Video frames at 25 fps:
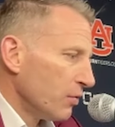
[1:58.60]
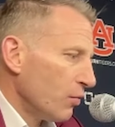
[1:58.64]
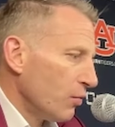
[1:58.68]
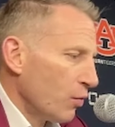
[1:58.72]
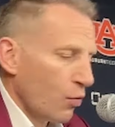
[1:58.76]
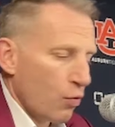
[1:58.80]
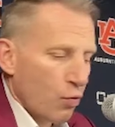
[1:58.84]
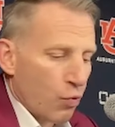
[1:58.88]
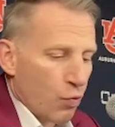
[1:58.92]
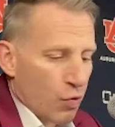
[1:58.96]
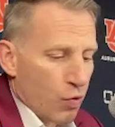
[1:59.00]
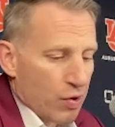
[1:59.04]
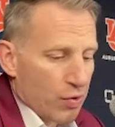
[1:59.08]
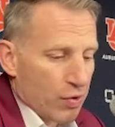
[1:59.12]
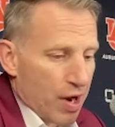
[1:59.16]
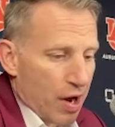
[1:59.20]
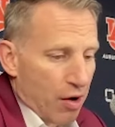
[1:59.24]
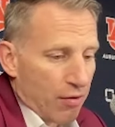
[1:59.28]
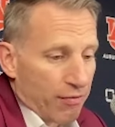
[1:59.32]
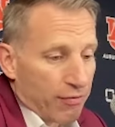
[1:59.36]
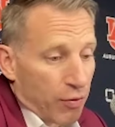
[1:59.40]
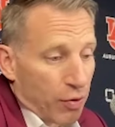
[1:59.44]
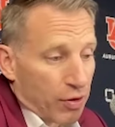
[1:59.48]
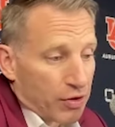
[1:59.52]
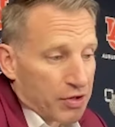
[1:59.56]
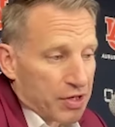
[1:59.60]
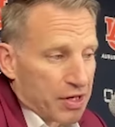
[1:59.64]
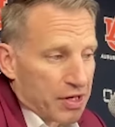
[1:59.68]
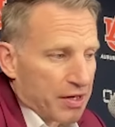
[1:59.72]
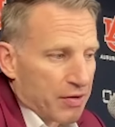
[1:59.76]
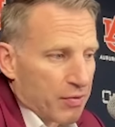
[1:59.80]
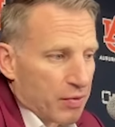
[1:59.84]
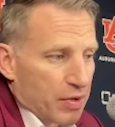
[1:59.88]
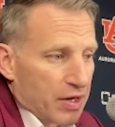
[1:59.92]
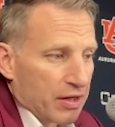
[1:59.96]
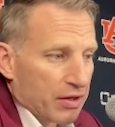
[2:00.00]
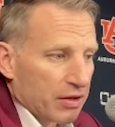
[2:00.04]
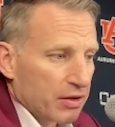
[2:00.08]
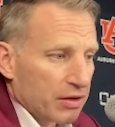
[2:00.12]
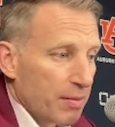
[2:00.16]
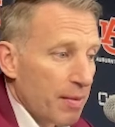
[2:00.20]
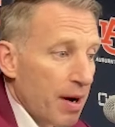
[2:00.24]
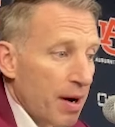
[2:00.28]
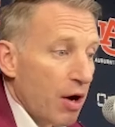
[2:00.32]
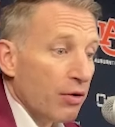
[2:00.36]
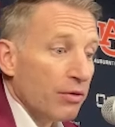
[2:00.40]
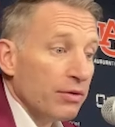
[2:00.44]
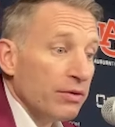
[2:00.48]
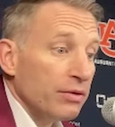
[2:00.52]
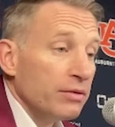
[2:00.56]
We were down 14. We didn't
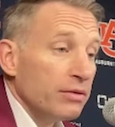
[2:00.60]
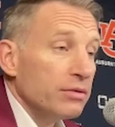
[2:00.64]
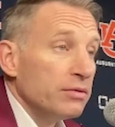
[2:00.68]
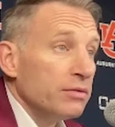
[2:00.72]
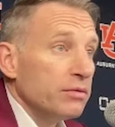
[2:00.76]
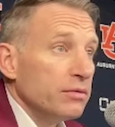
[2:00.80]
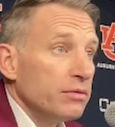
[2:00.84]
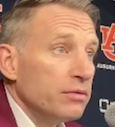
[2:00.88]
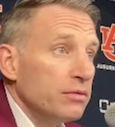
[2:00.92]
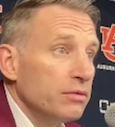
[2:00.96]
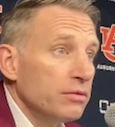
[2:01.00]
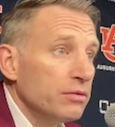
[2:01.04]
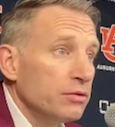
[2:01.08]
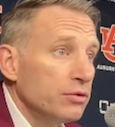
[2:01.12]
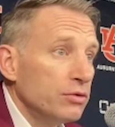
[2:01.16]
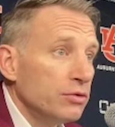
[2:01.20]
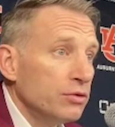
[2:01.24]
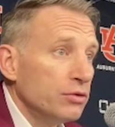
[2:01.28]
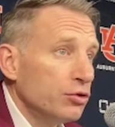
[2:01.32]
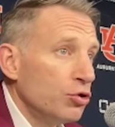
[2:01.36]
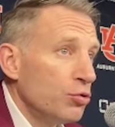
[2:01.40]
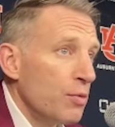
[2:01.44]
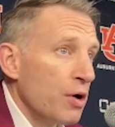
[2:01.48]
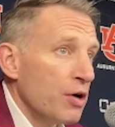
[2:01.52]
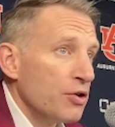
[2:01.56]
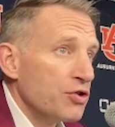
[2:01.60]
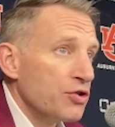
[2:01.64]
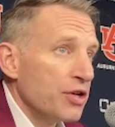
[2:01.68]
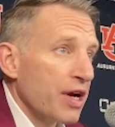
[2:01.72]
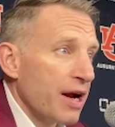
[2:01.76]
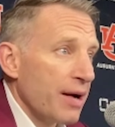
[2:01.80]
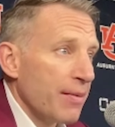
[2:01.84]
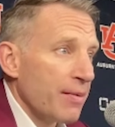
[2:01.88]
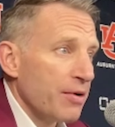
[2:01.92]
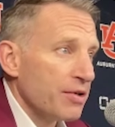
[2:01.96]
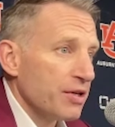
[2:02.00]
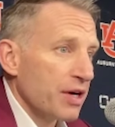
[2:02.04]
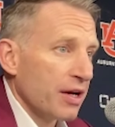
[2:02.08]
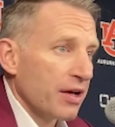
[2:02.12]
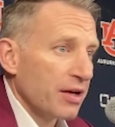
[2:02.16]
come out and do much damage.